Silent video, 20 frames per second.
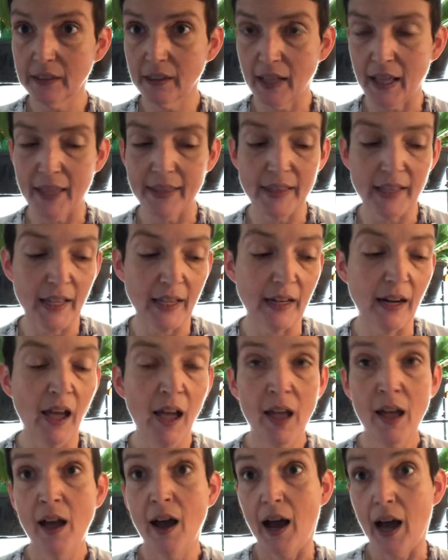And then
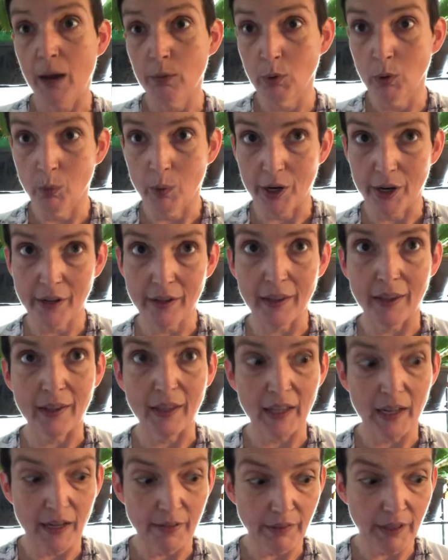I will work and
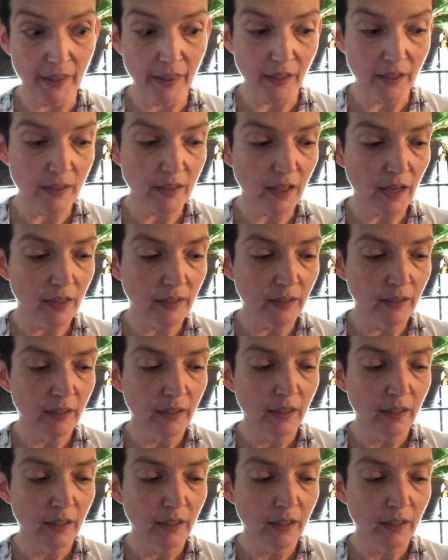get everything done.